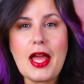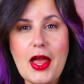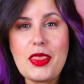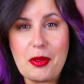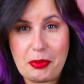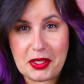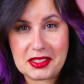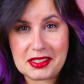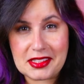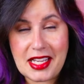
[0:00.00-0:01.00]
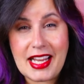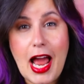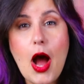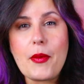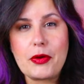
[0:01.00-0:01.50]
in the books and
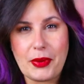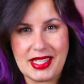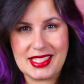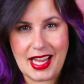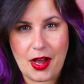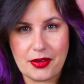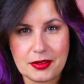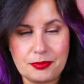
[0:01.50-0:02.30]
how it went down.